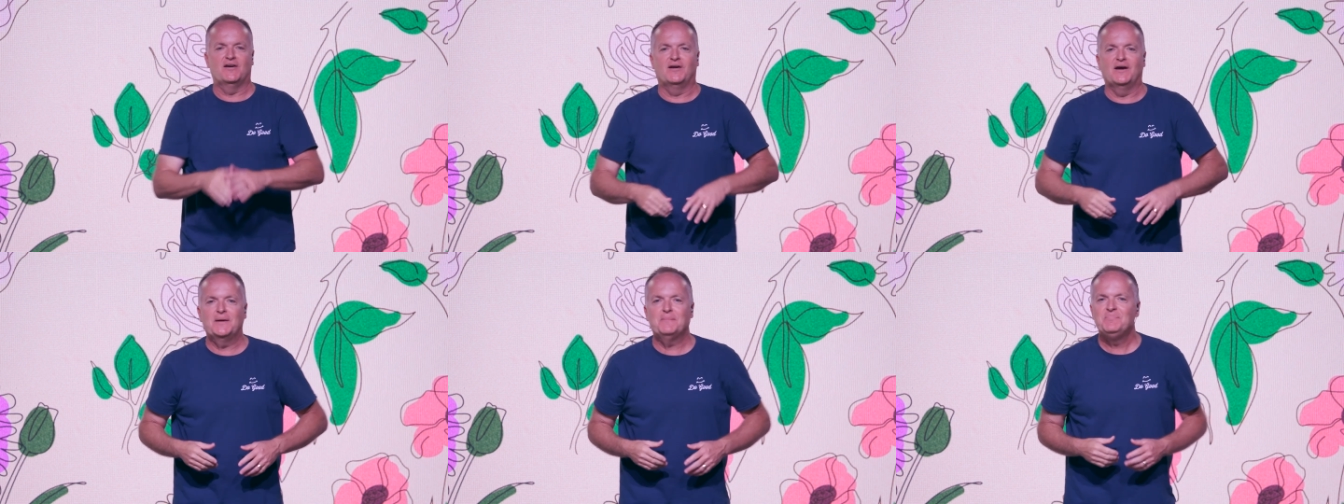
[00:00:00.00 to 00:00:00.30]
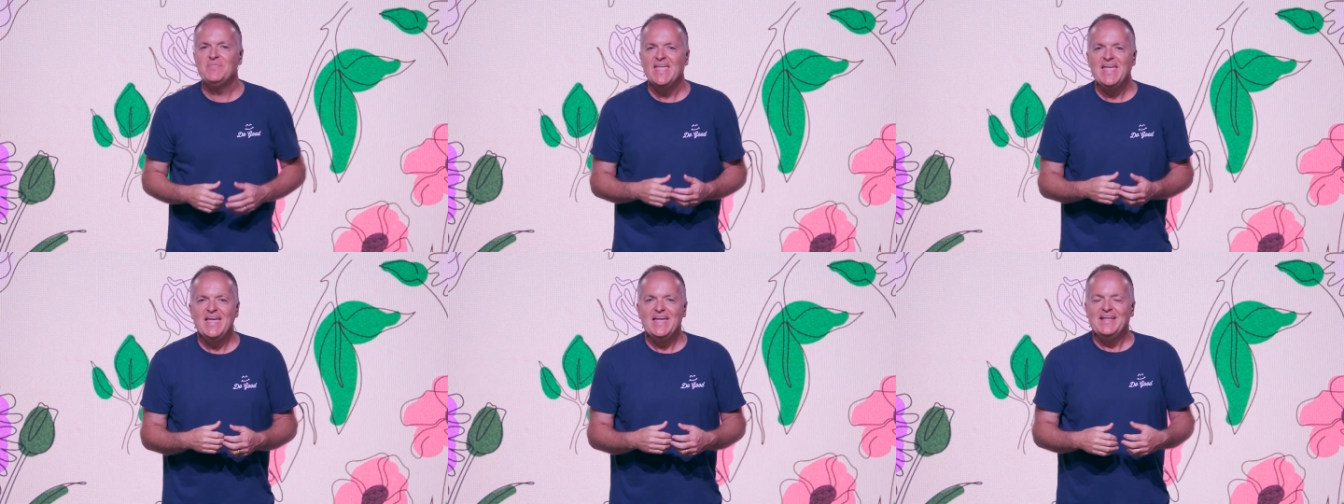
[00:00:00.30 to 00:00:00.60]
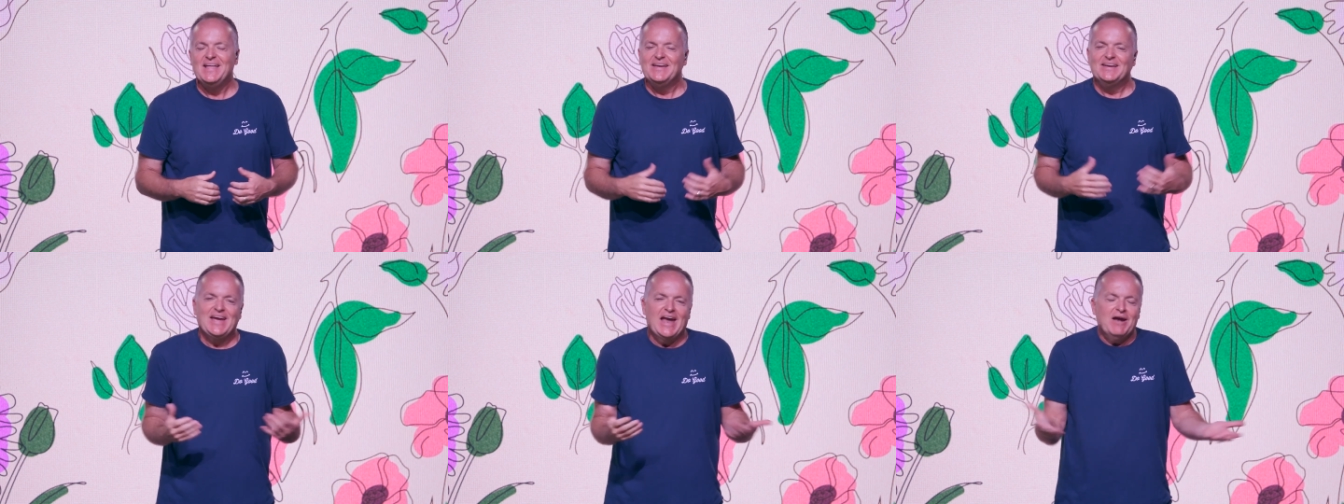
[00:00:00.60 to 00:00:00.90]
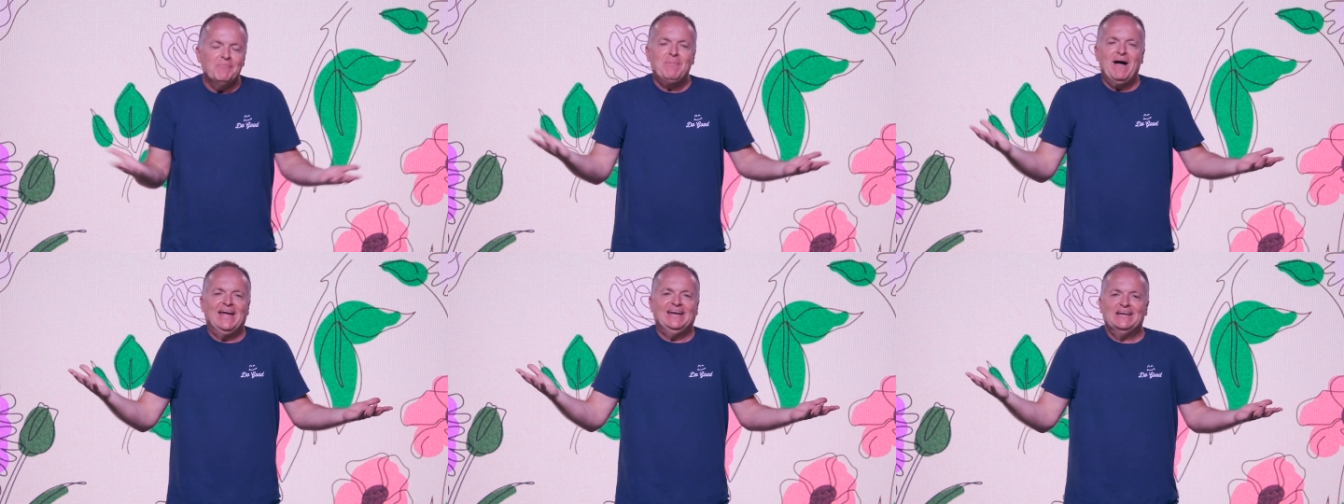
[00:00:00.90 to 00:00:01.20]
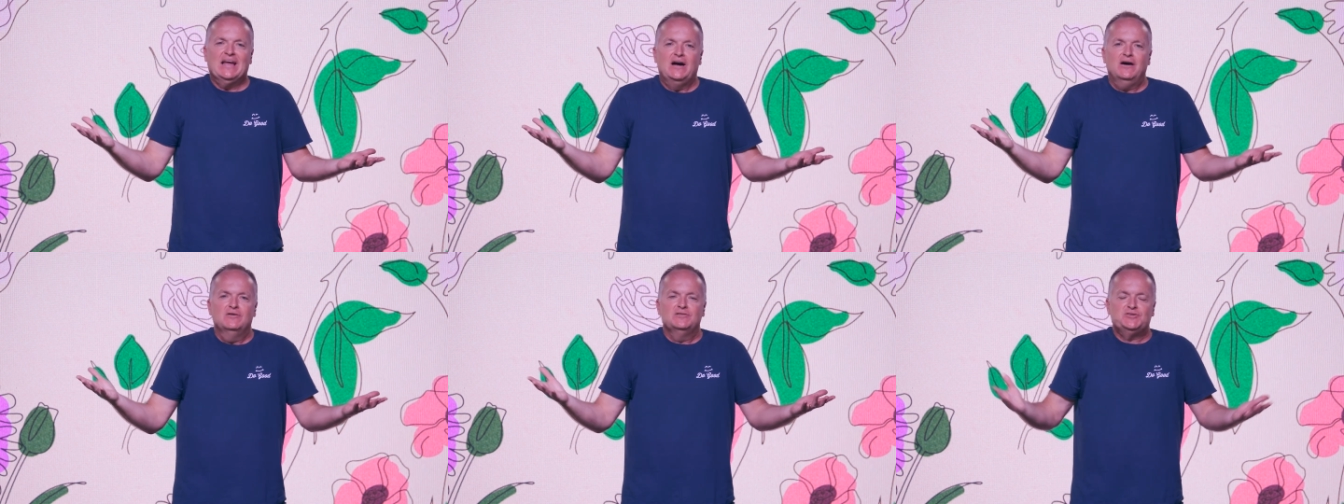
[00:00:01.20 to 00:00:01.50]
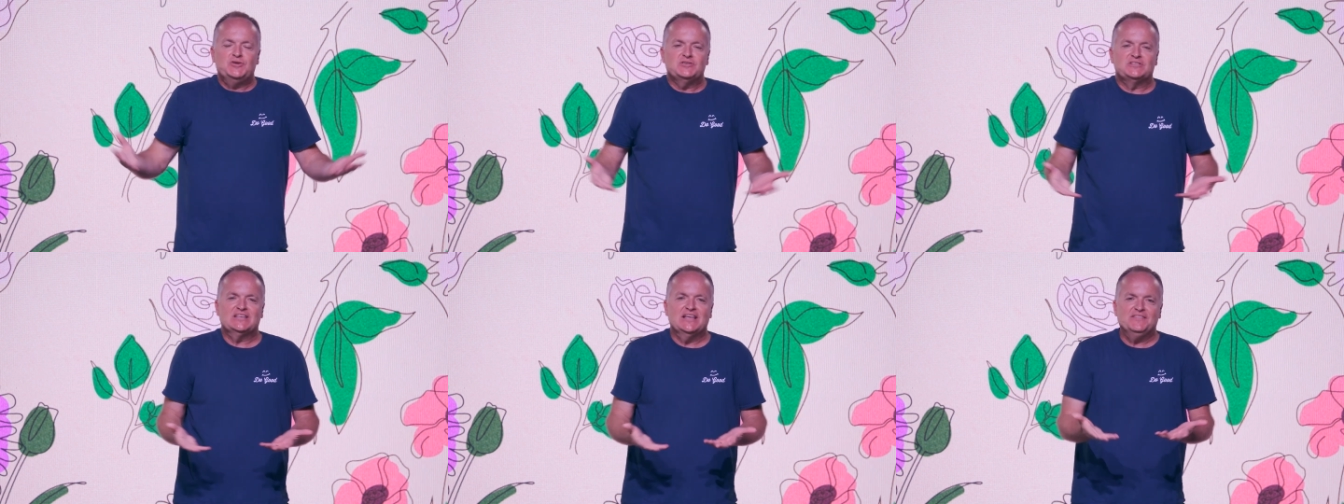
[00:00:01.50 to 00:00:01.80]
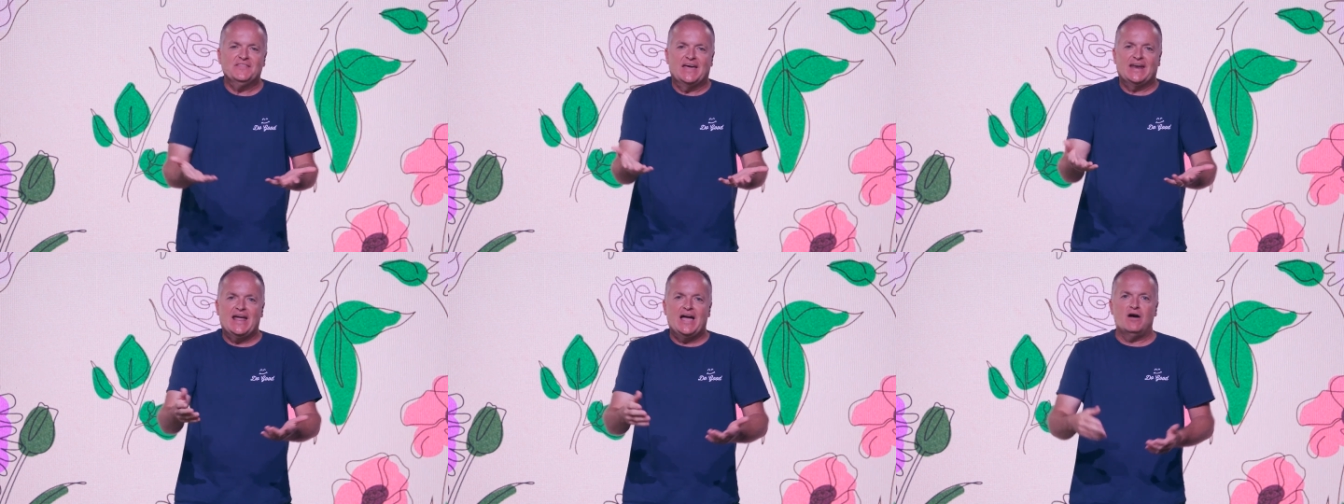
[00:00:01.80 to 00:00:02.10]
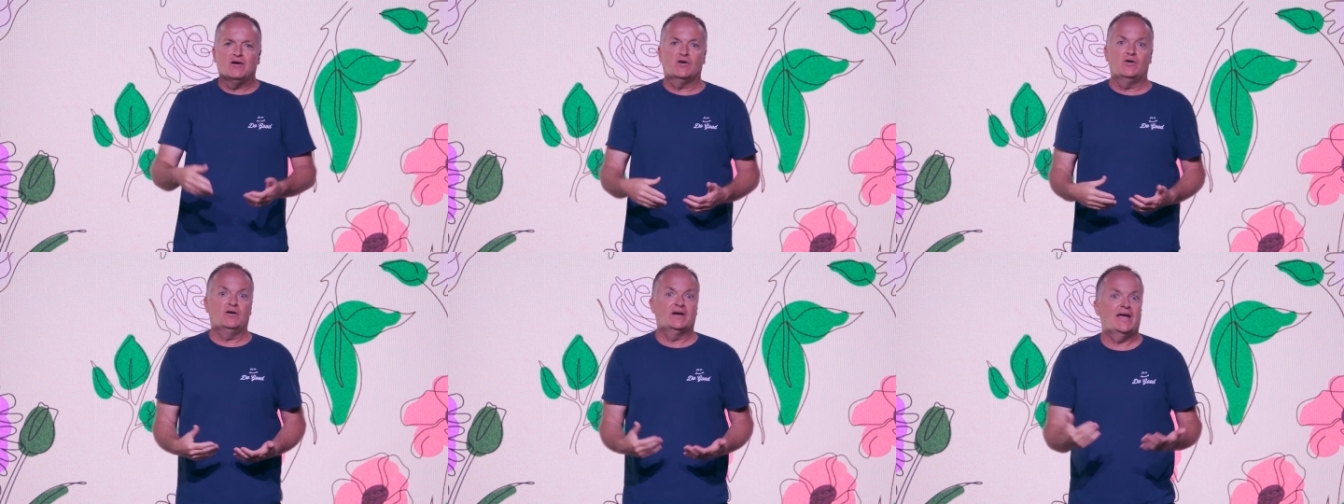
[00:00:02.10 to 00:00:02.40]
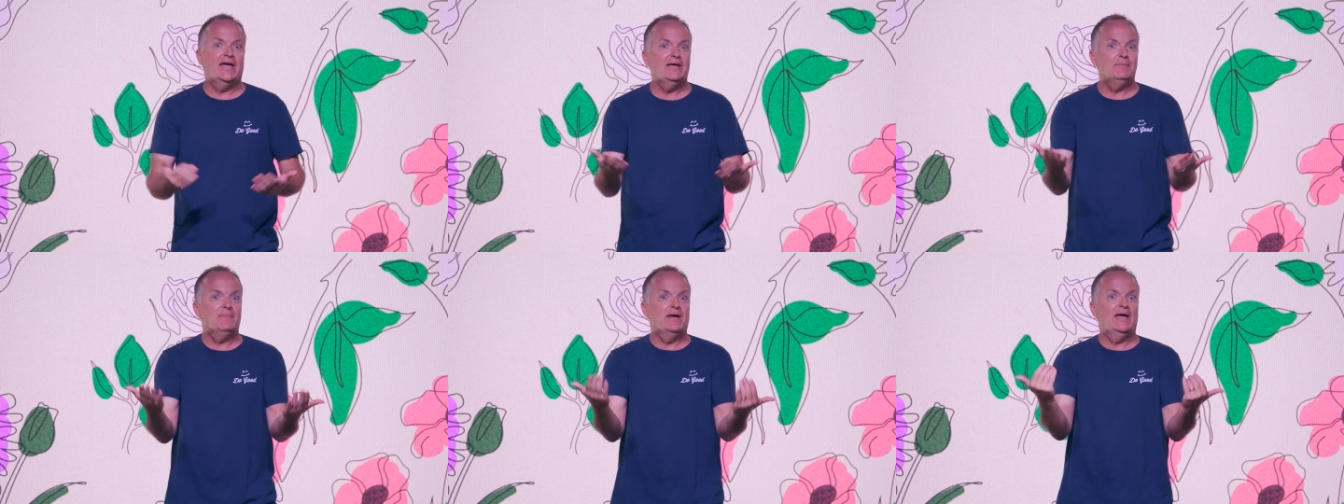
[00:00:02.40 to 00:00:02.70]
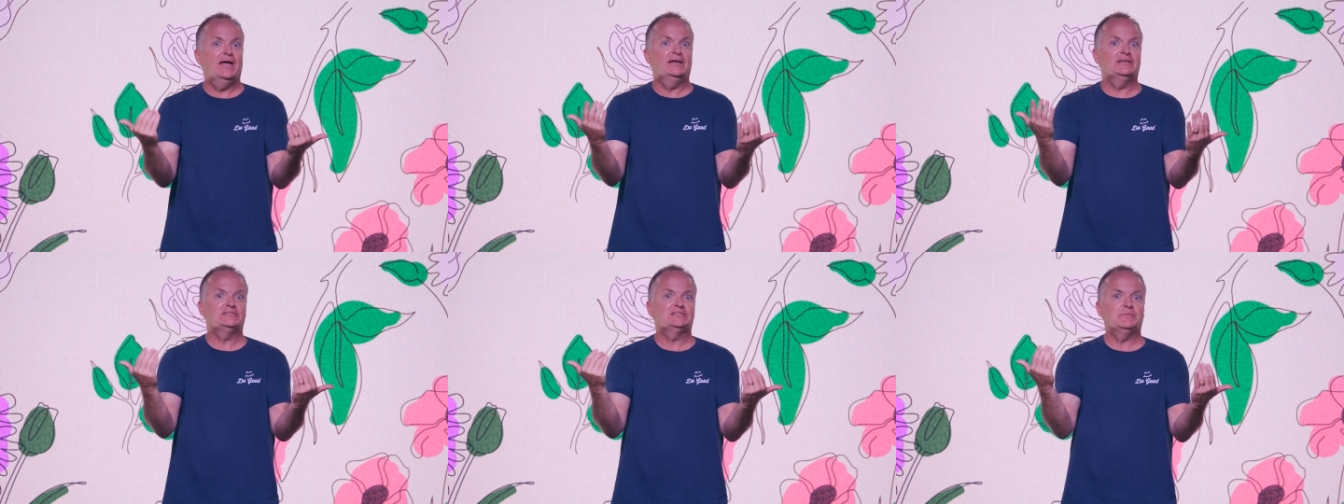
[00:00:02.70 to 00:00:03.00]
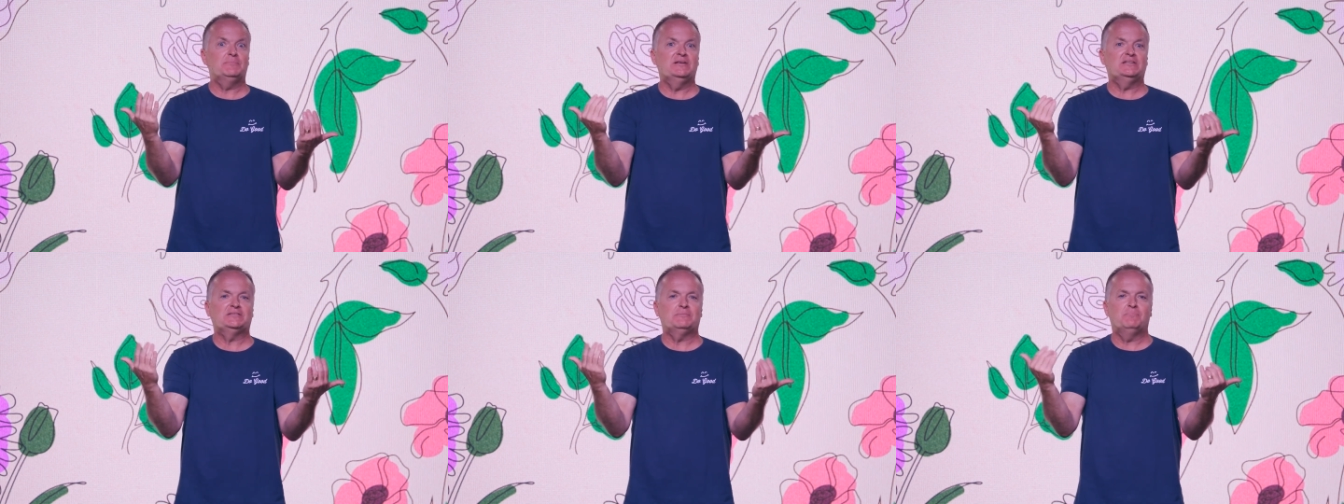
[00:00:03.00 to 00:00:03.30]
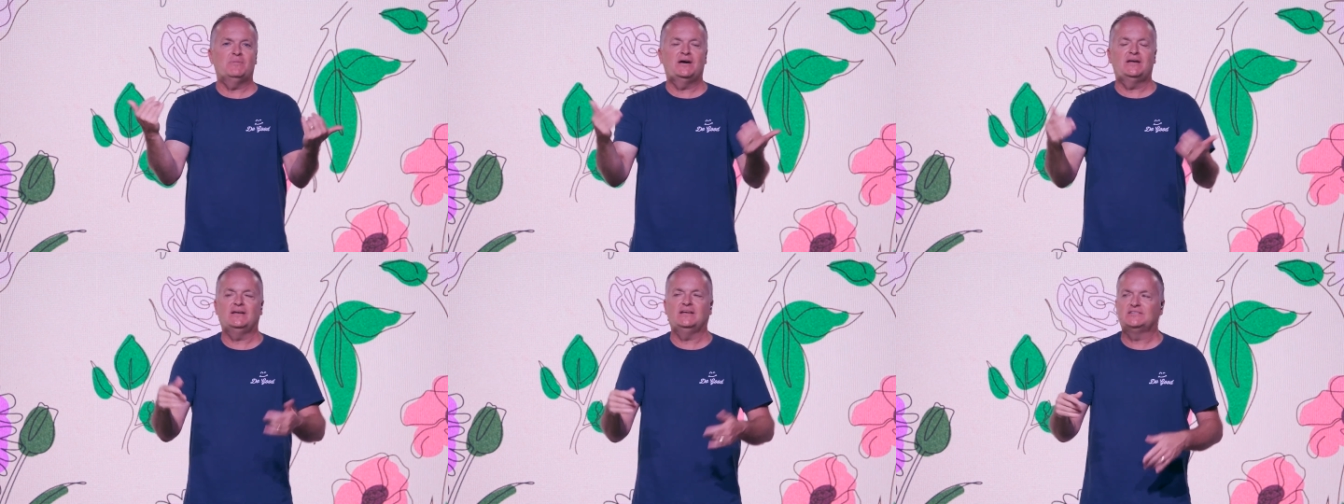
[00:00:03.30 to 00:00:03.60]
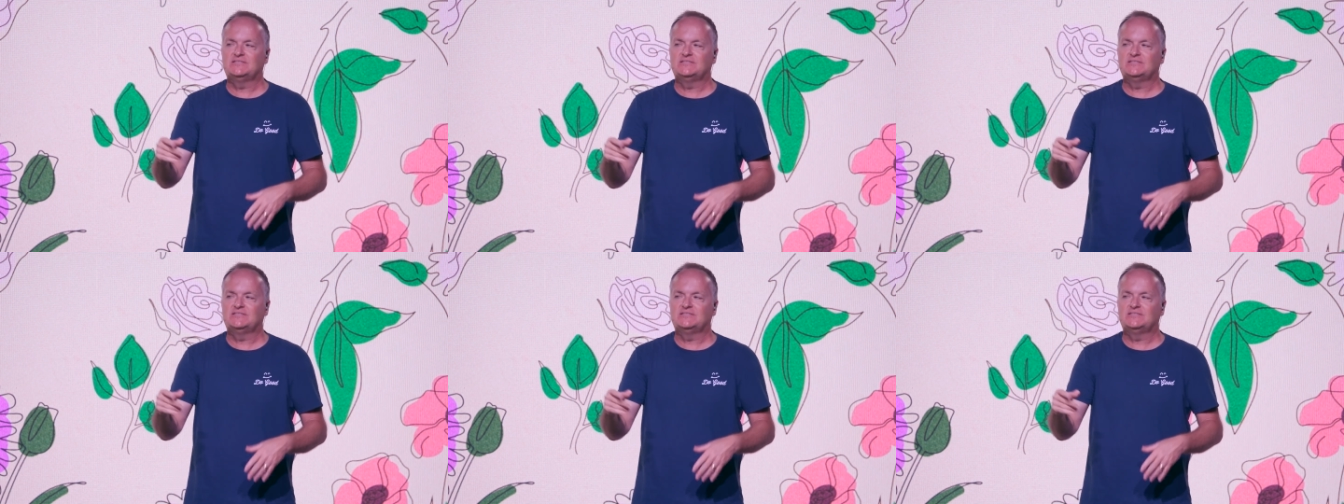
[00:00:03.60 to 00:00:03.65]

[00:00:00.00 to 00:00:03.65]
all right? Everybody knows you send that out going, hey man, send me some money.